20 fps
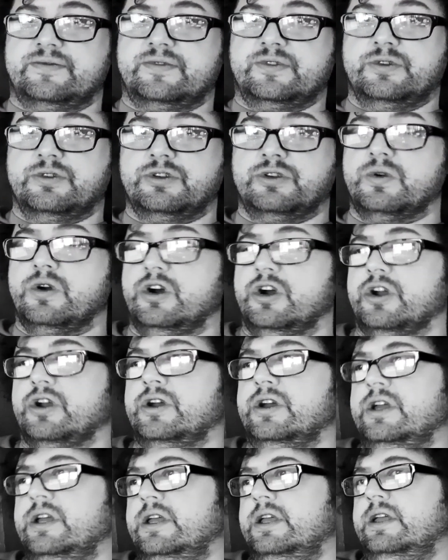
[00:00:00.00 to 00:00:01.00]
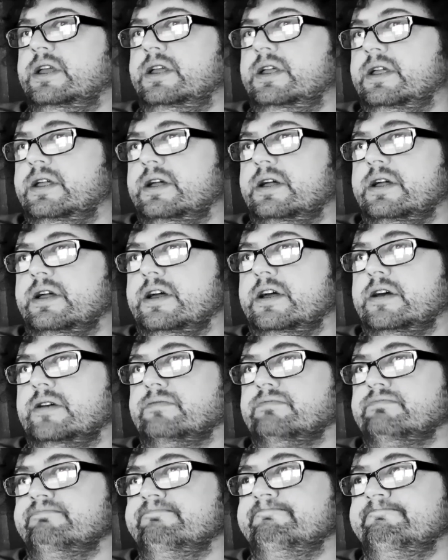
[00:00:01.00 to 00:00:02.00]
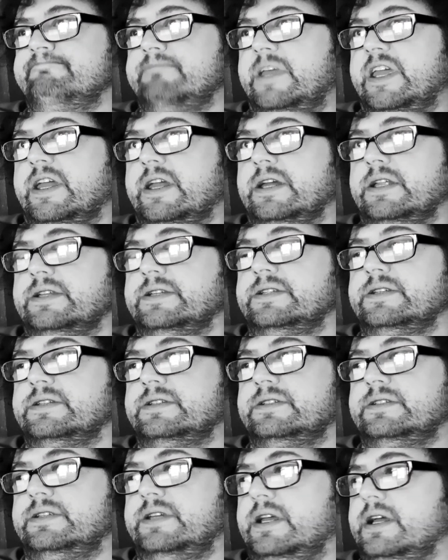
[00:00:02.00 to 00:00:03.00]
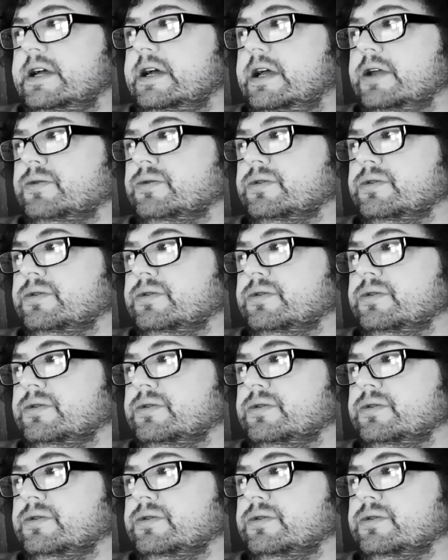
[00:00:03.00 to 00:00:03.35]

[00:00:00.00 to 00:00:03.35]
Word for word: of who you are. Um, and yeah, I